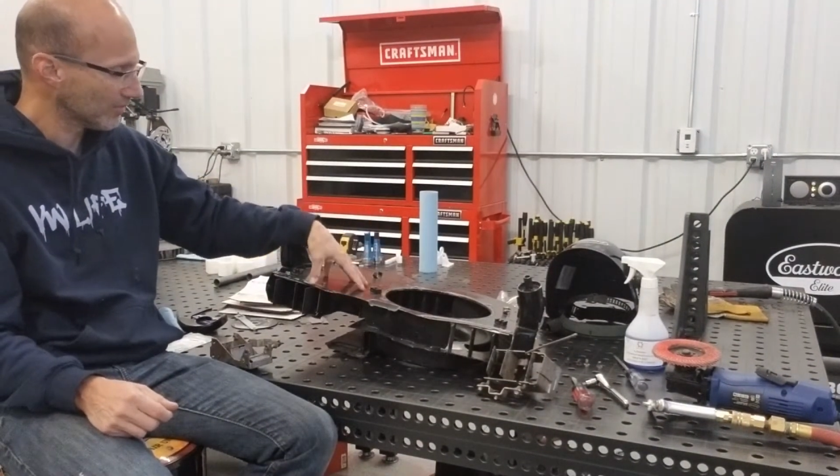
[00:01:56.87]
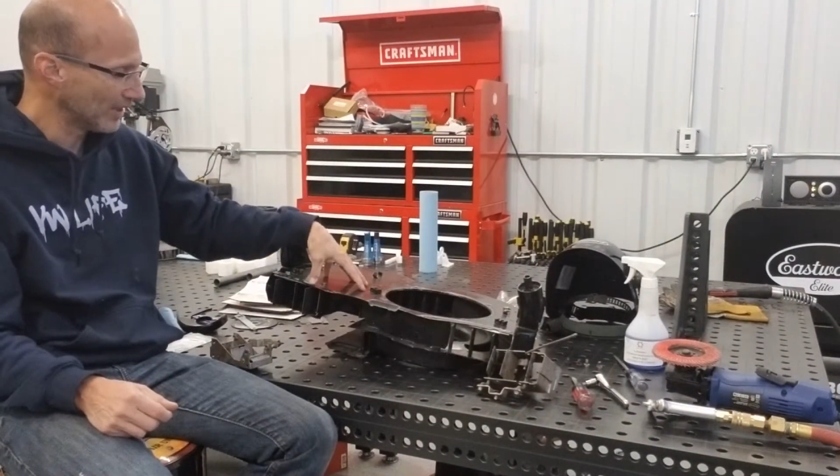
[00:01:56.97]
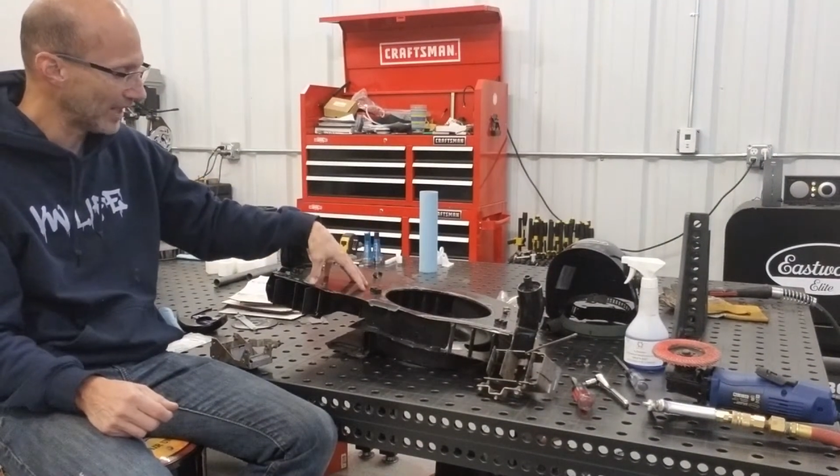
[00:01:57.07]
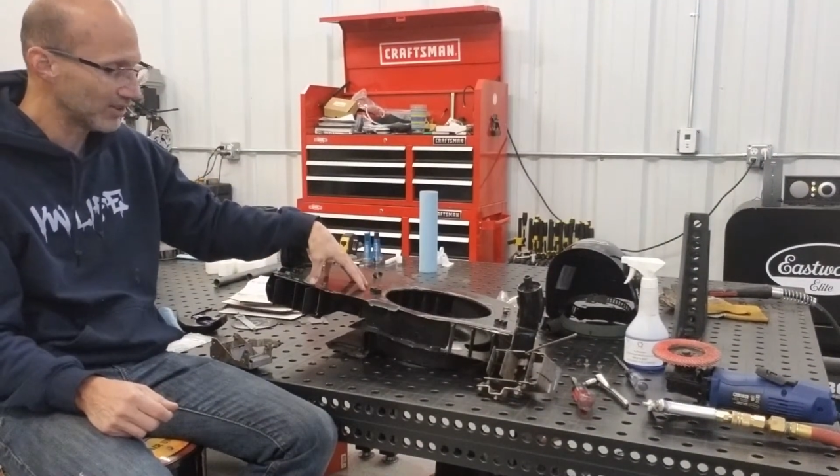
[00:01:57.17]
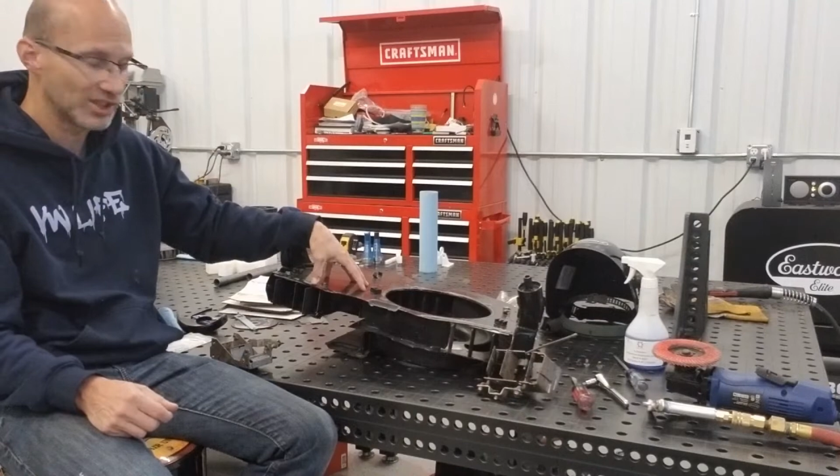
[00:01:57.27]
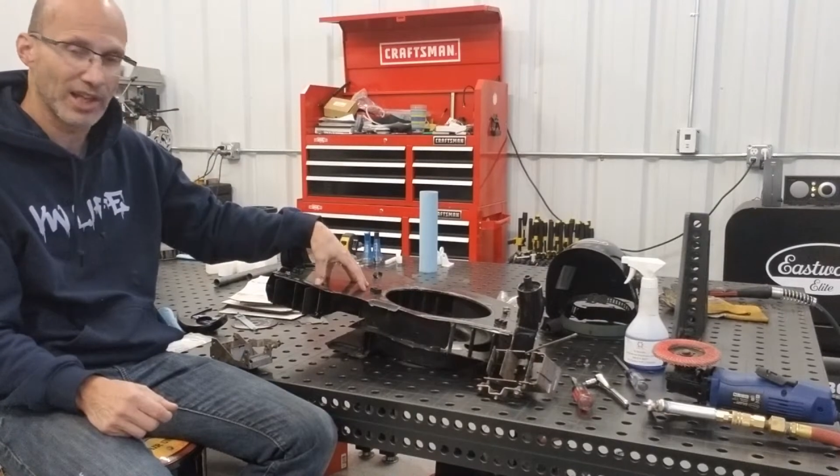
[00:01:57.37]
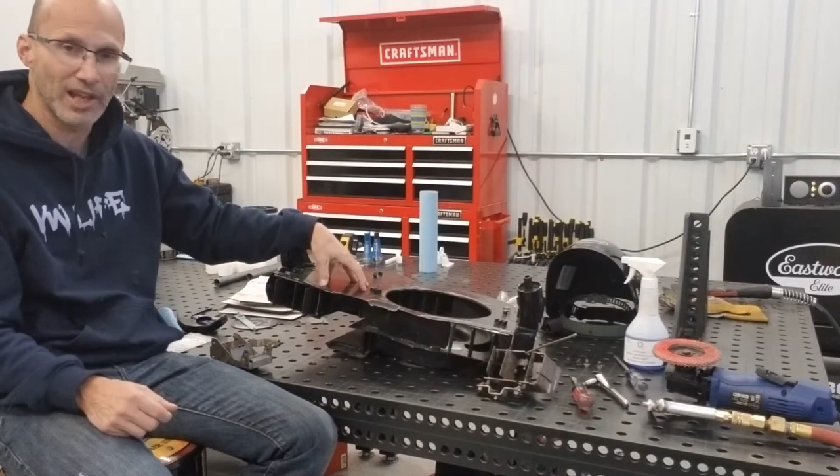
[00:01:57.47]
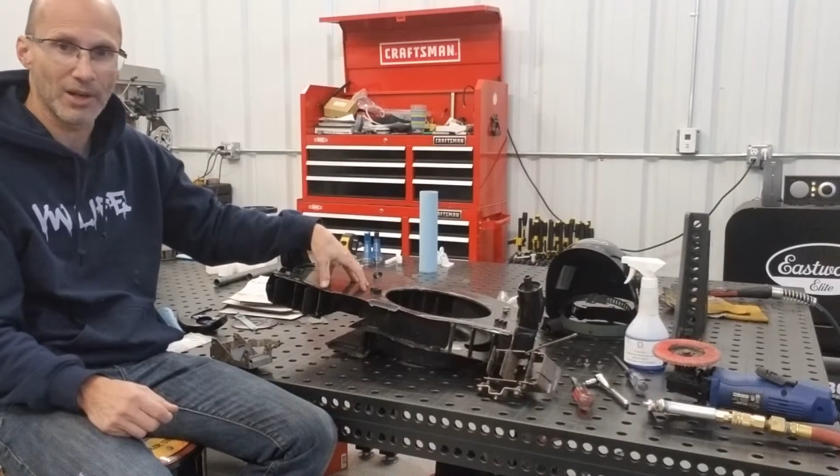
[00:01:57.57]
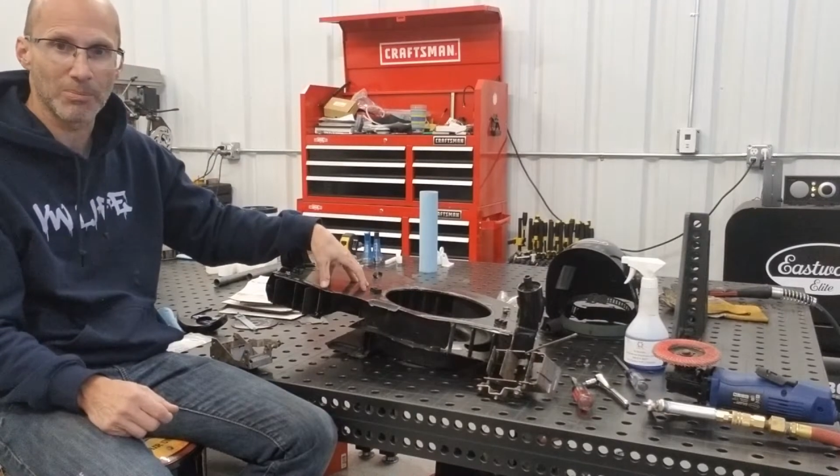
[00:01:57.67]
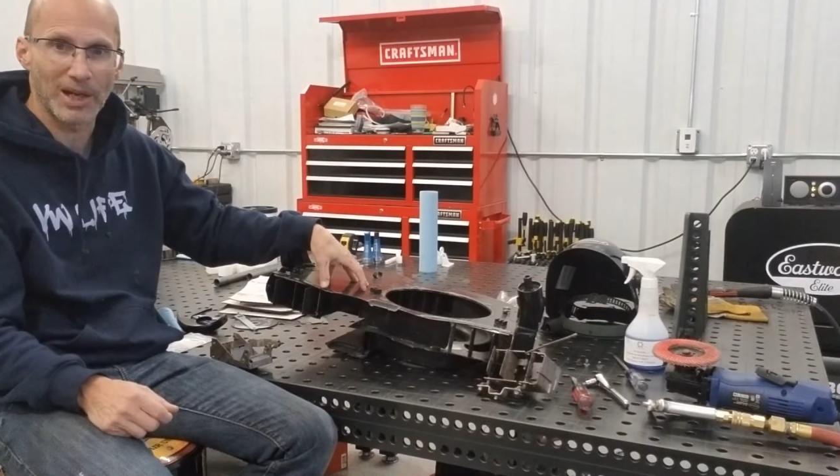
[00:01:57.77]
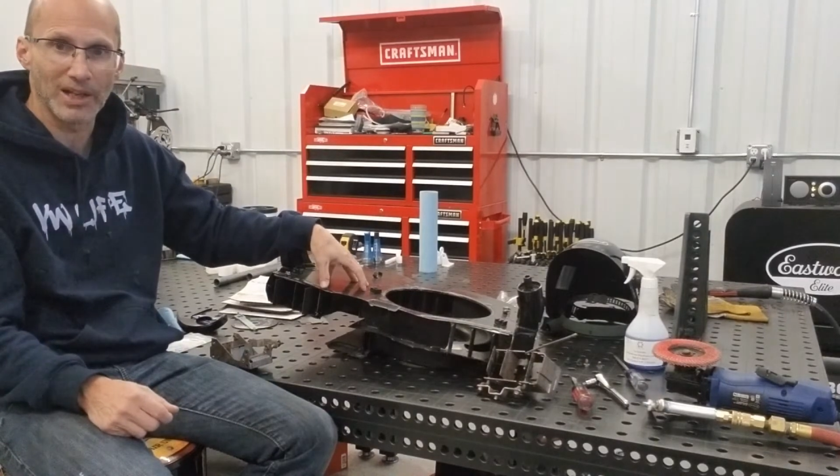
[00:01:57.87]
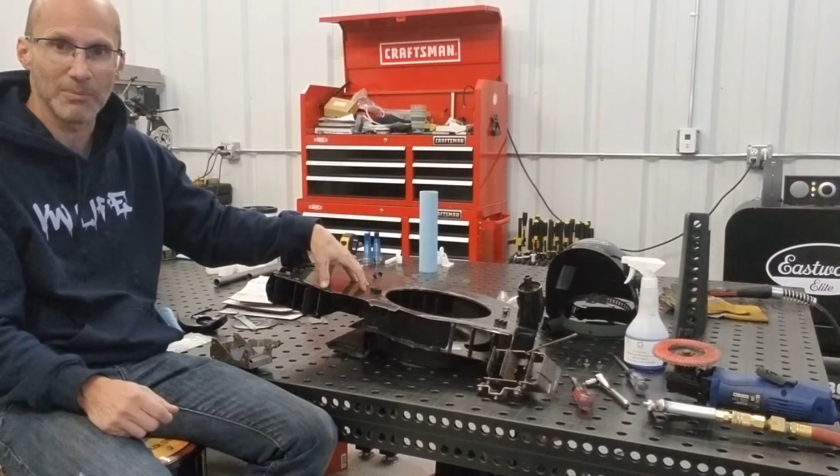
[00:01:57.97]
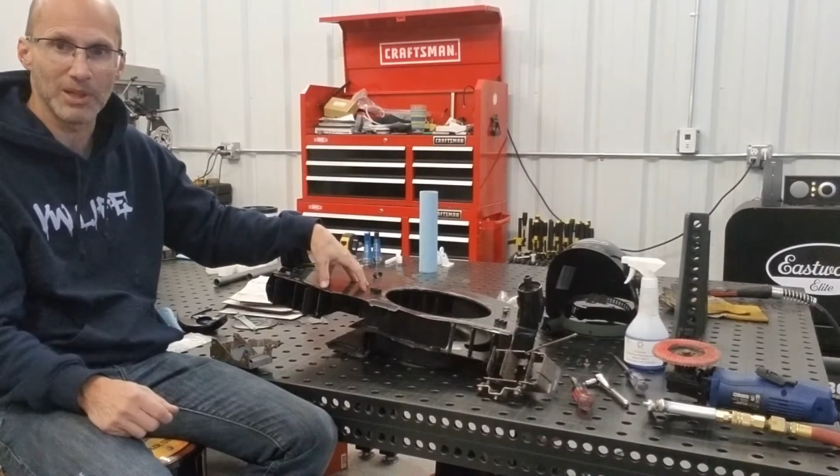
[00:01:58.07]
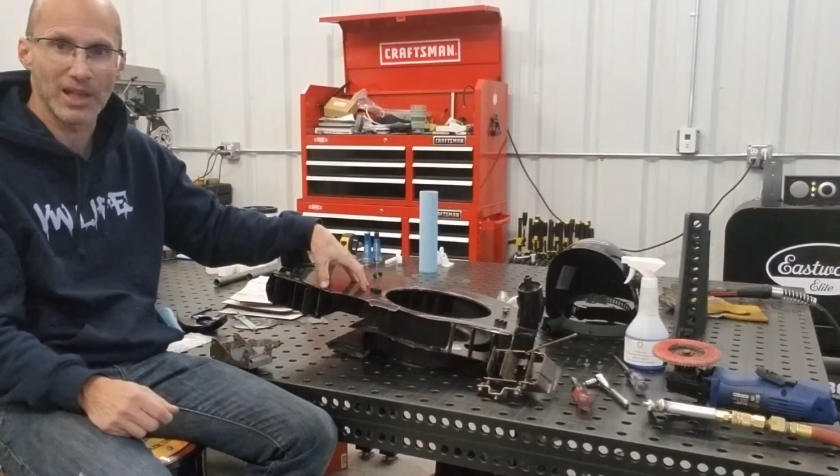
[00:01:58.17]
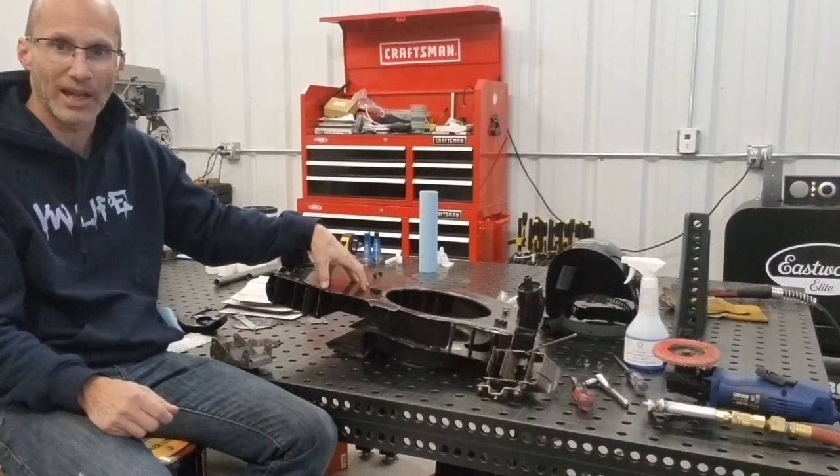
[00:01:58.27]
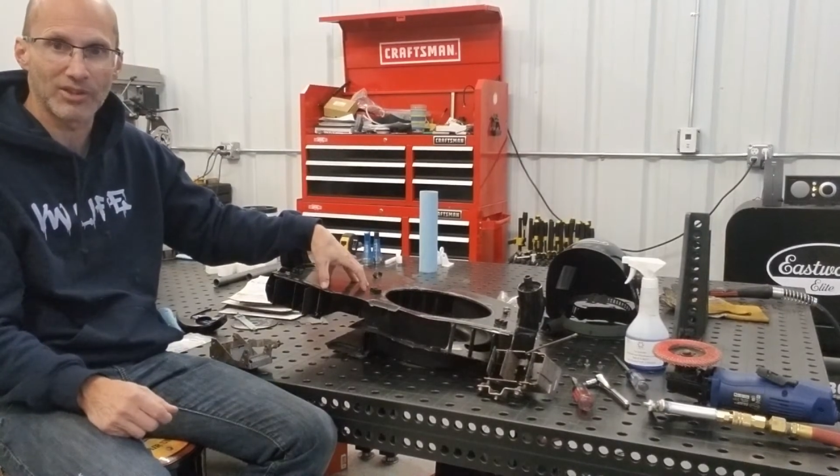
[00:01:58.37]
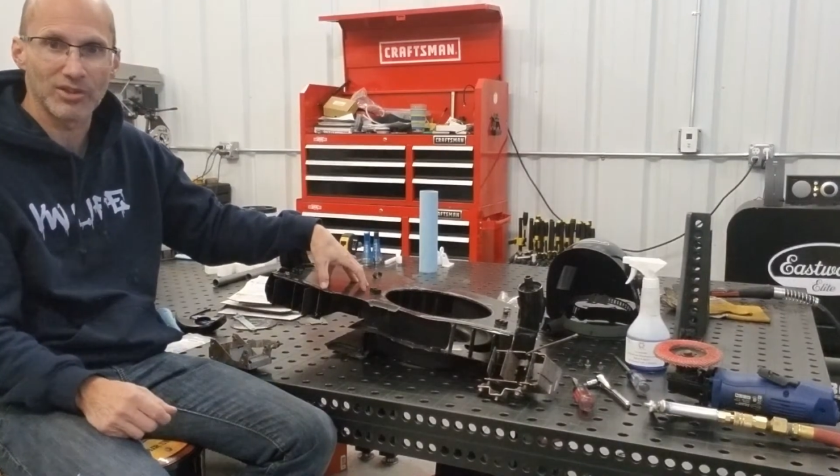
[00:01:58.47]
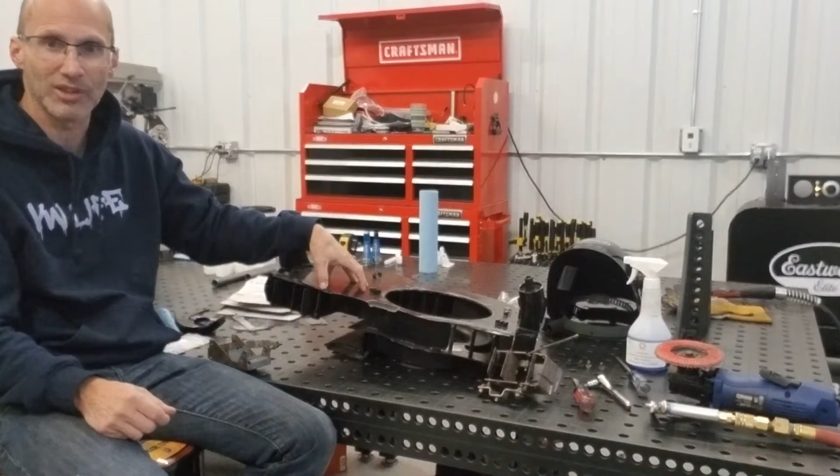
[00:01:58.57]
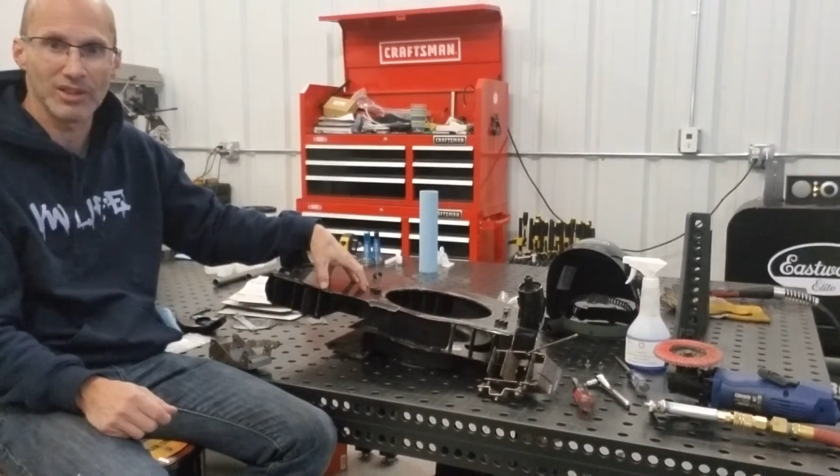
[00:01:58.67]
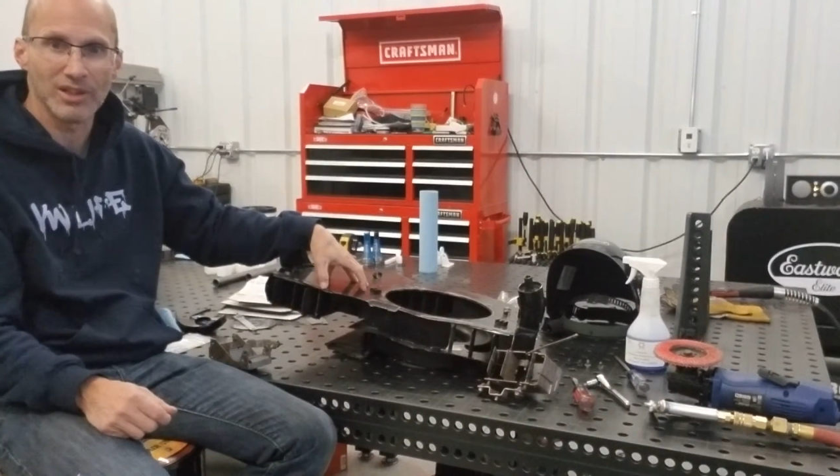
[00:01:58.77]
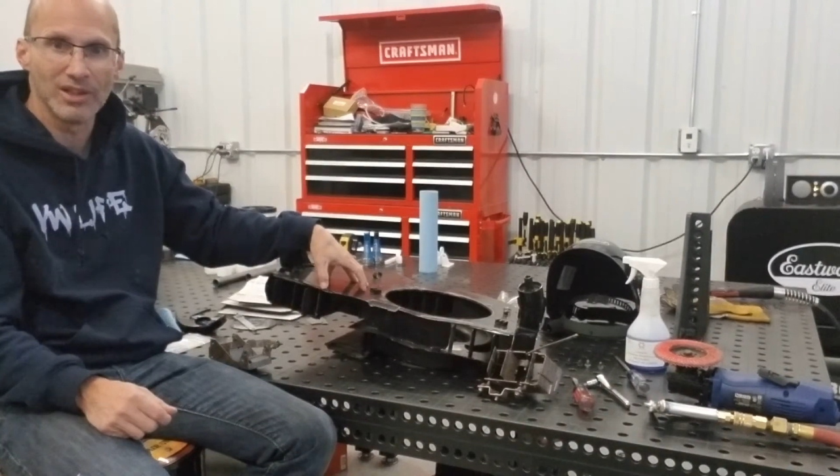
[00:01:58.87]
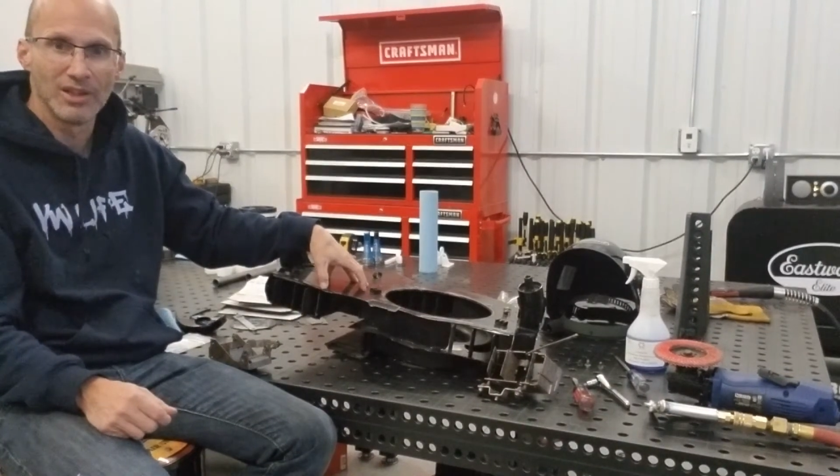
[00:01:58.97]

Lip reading: later today I'll probably be actually